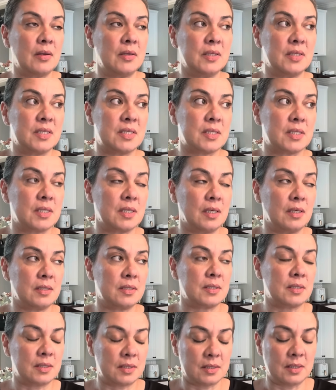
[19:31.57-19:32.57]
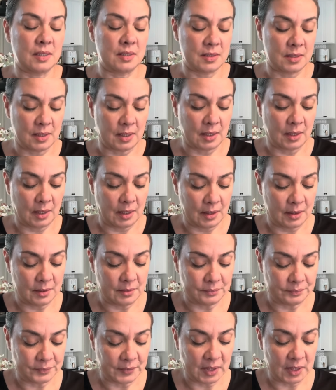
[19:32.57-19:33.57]
It's, it's, it's sticky
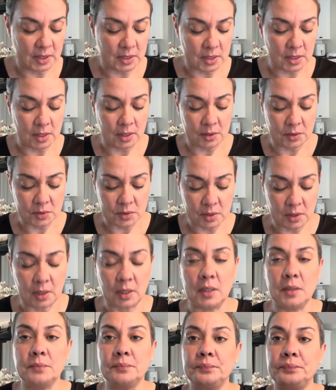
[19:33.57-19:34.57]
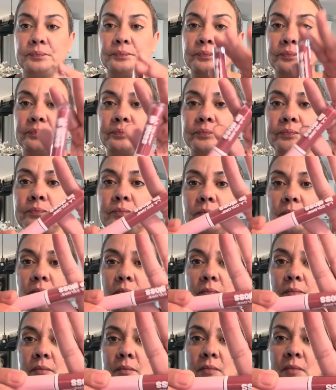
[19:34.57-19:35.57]
it's a little sticky.
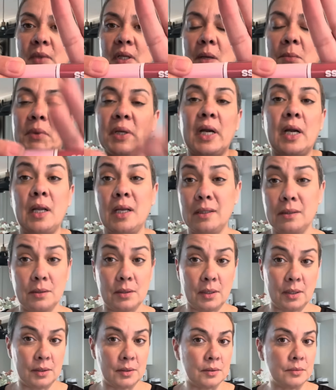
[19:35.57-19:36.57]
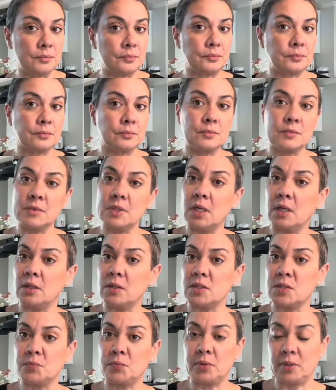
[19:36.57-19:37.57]
But I like the color.
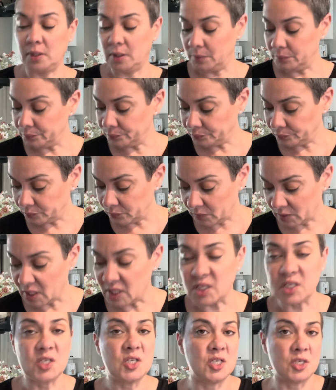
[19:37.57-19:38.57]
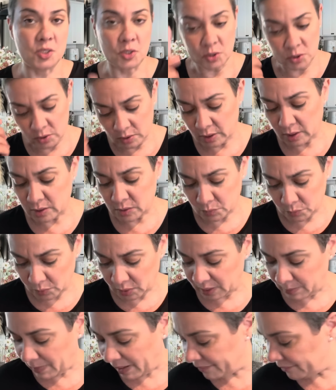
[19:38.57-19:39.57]
Color's pretty. It's it's really
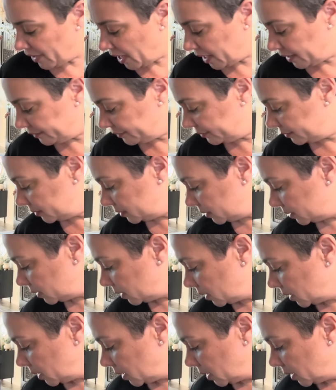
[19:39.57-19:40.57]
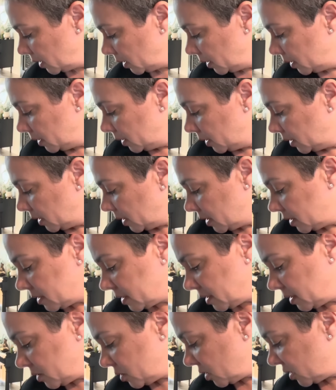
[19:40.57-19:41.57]
my vibe. It's
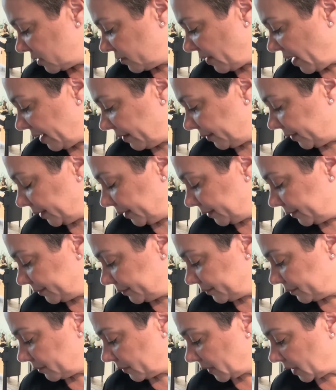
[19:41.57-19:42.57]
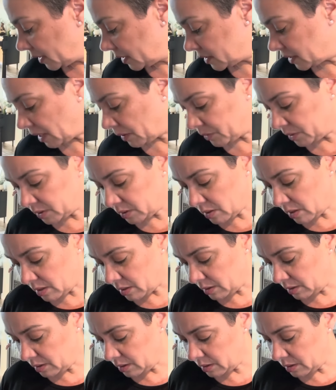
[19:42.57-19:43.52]
just vibing. Is that what it's called?